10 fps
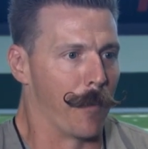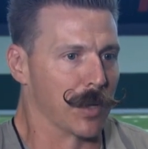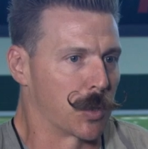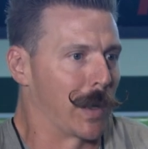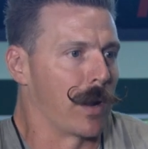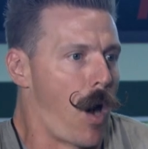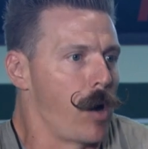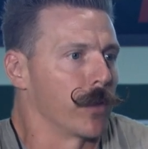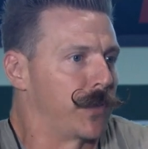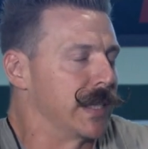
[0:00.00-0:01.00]
Between
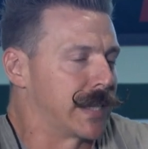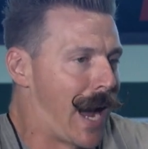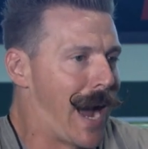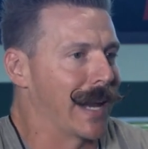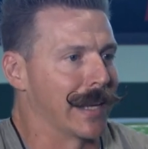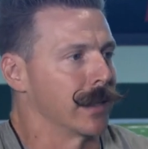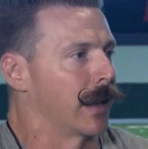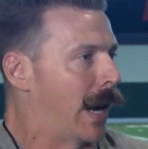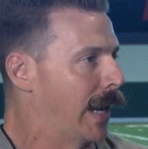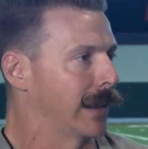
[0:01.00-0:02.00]
all of these
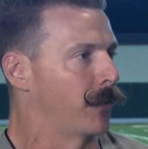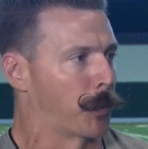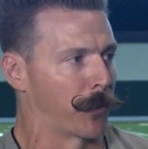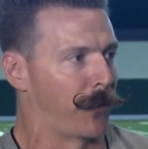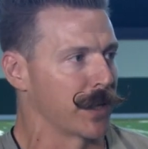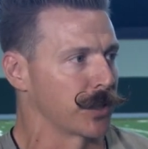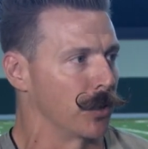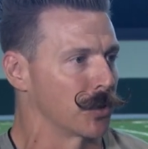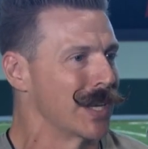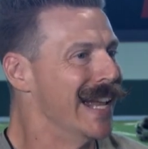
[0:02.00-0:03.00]
high level
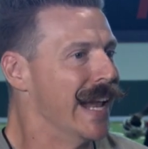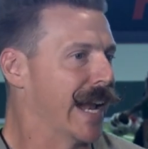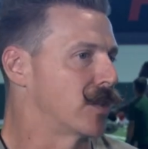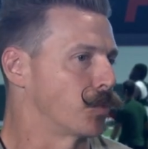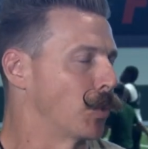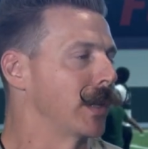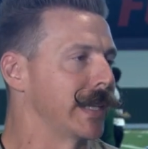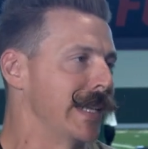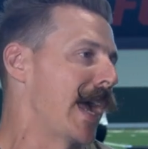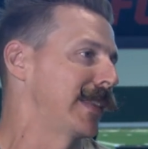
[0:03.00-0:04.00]
professionals, it's
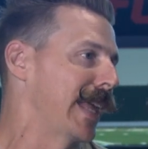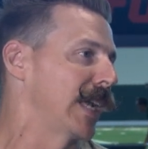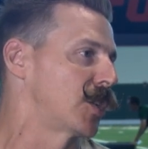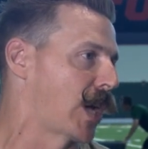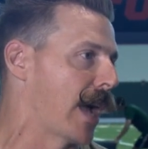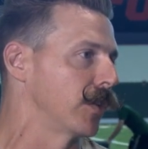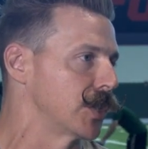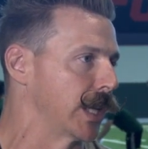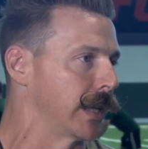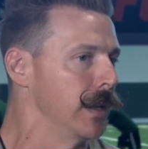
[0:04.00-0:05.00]
really not that
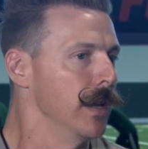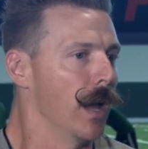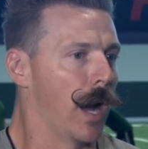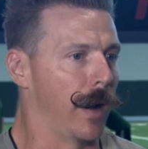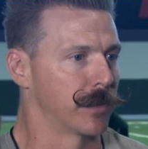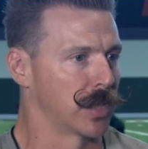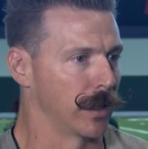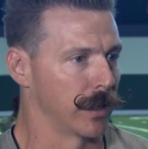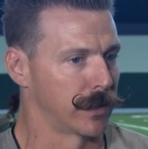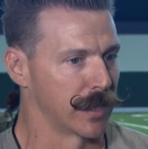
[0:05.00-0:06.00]
challenging
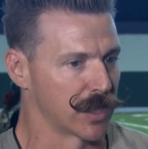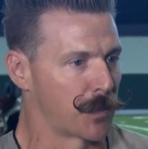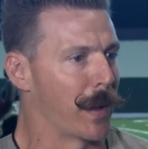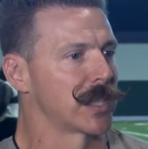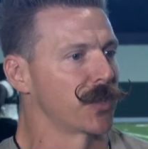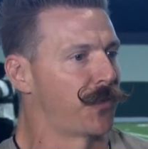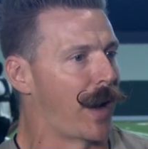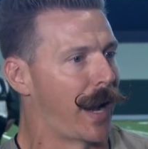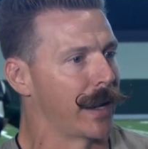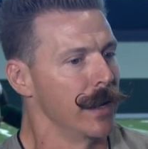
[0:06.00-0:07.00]
to
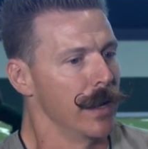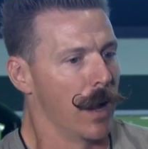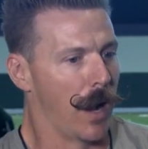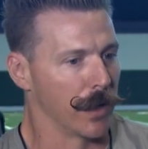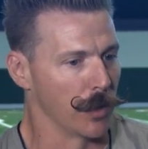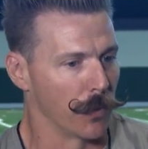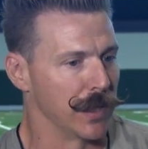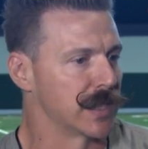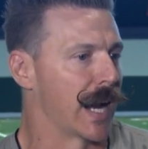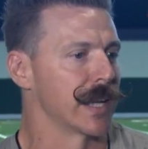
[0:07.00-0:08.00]
specify.
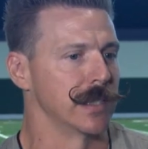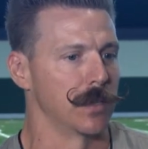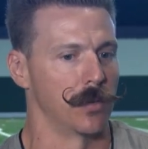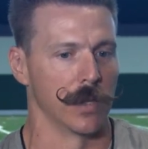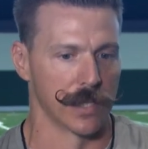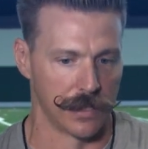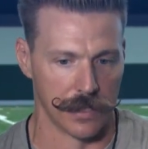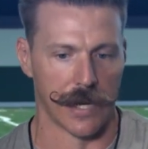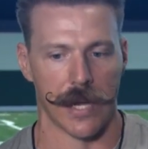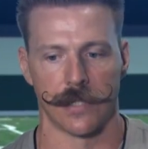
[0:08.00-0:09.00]
These guys need to do this,
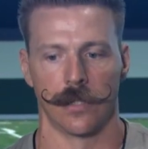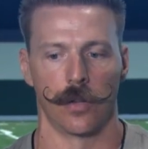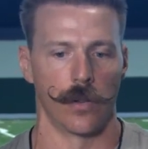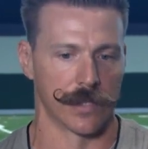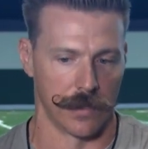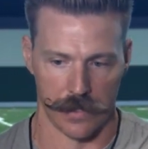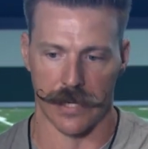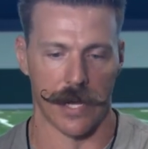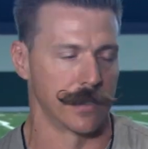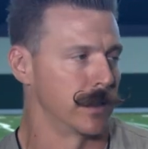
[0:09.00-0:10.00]
these guys need to do this, and these
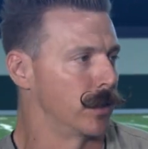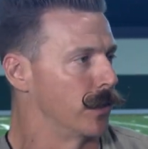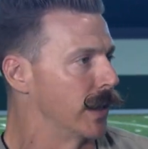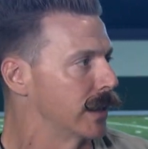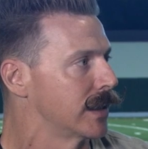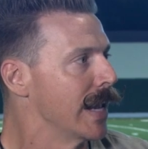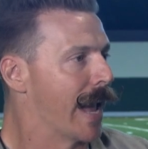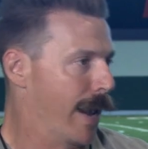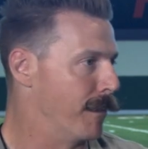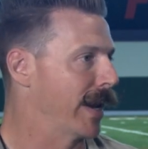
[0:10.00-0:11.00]
guys need to do this,
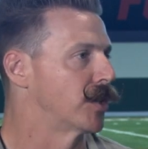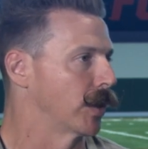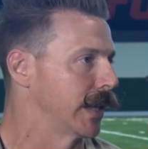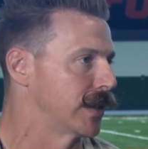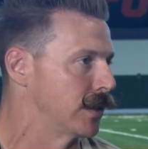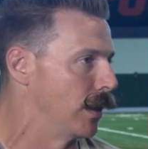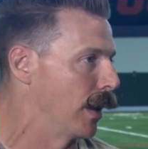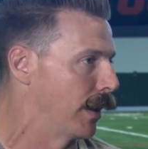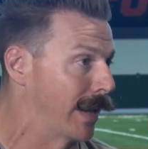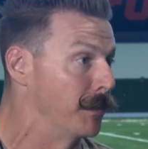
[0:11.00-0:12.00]
and make sure it gets
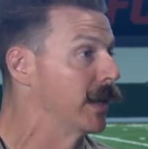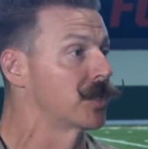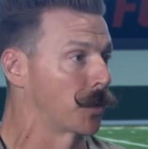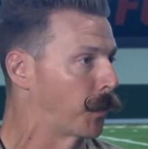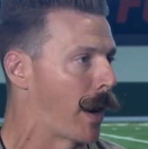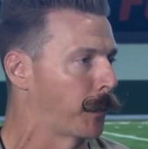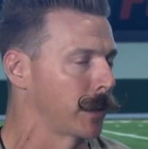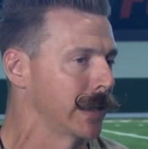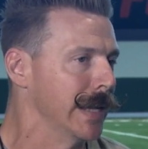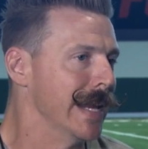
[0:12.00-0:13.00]
administered
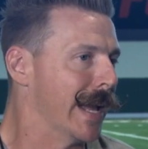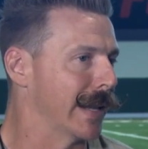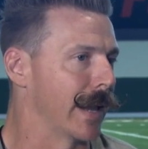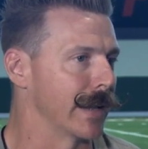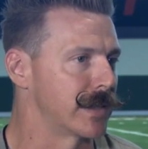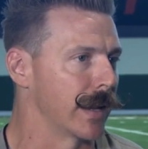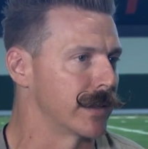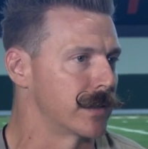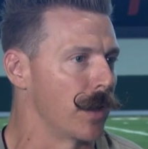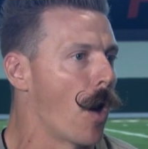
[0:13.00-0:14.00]
properly.
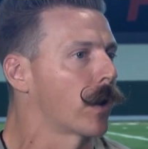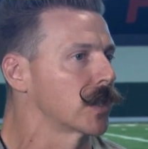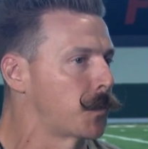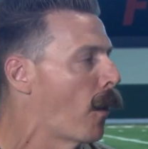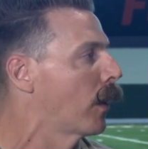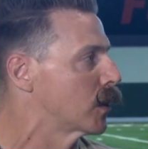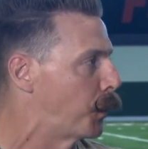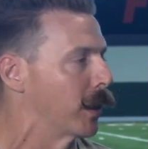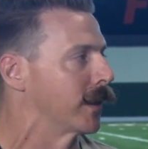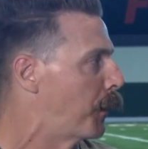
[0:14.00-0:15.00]
It's the hardest part is
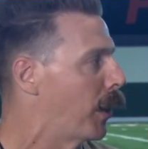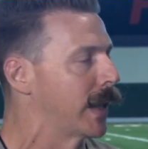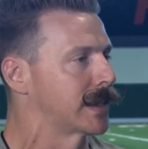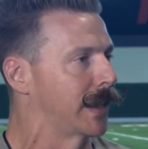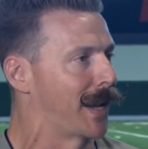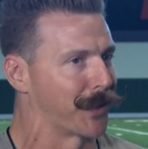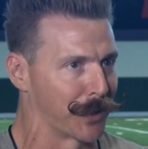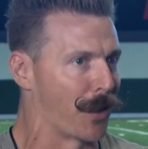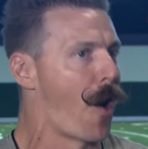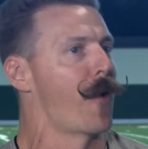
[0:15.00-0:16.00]
putting the plans together
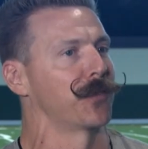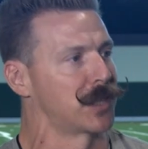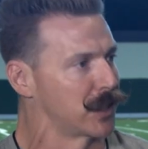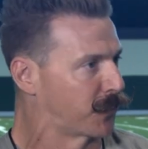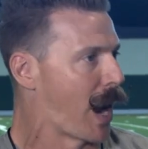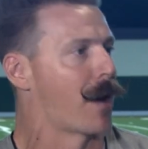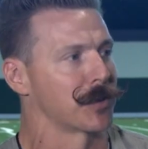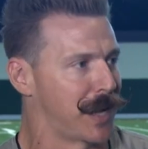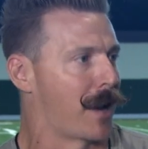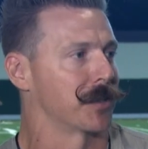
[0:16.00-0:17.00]
in the offices for
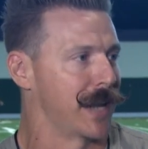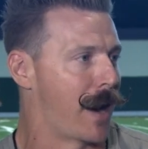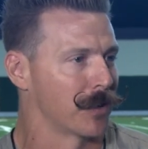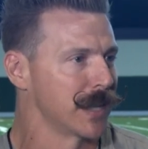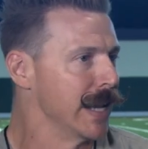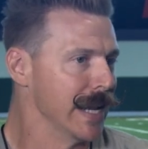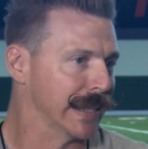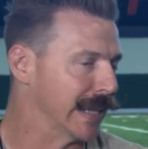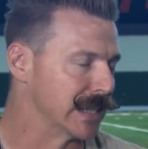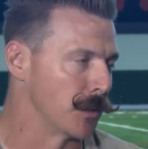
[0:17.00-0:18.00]
hours and hours and hours.
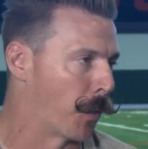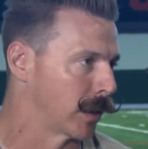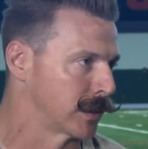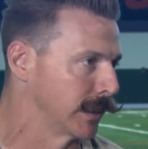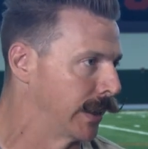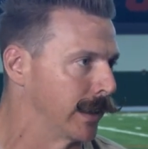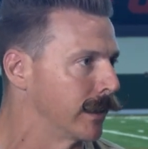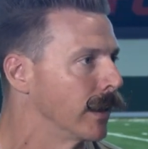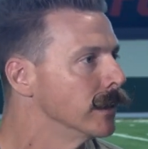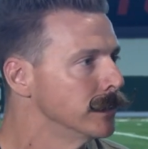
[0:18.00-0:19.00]
The easy part's getting it done.